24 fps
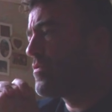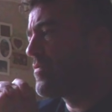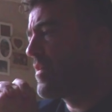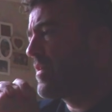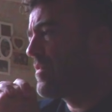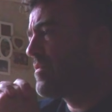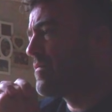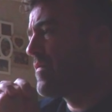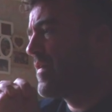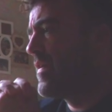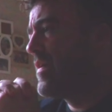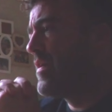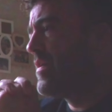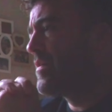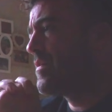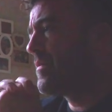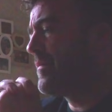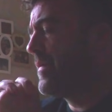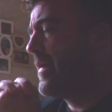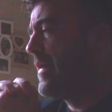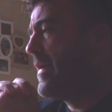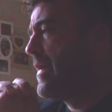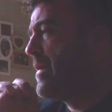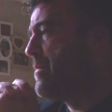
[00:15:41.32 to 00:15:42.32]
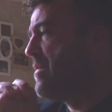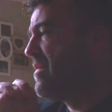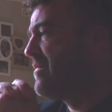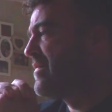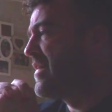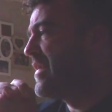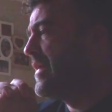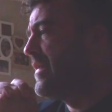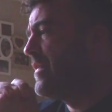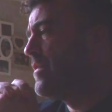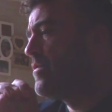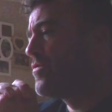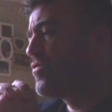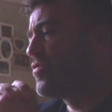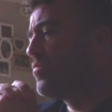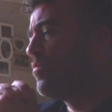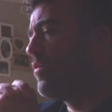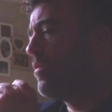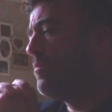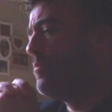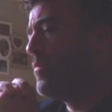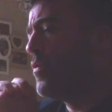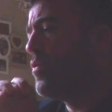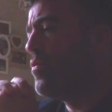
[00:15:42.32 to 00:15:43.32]
transfers, yeah. If they needed
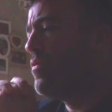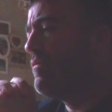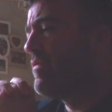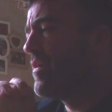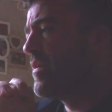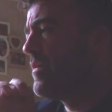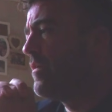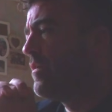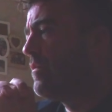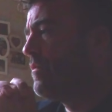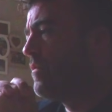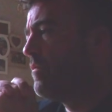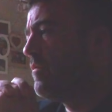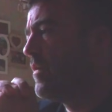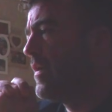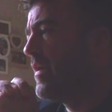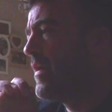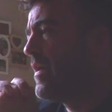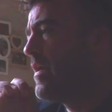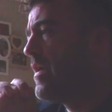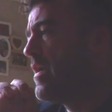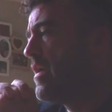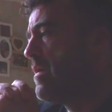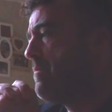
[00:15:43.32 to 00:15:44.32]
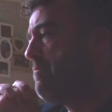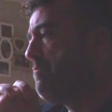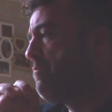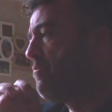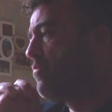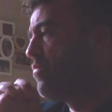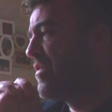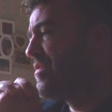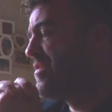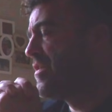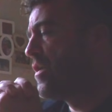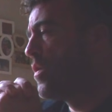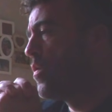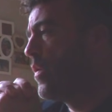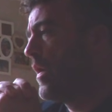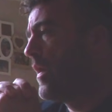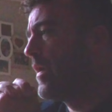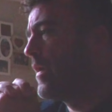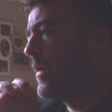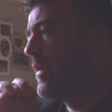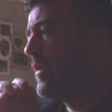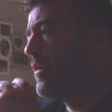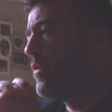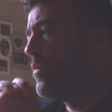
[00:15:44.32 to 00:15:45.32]
someone moving pretty
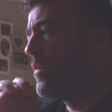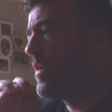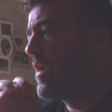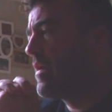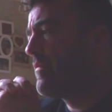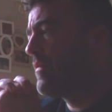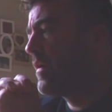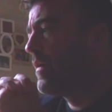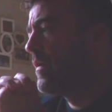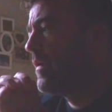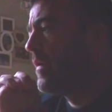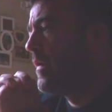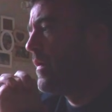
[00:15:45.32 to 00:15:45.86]
quickly or whatever.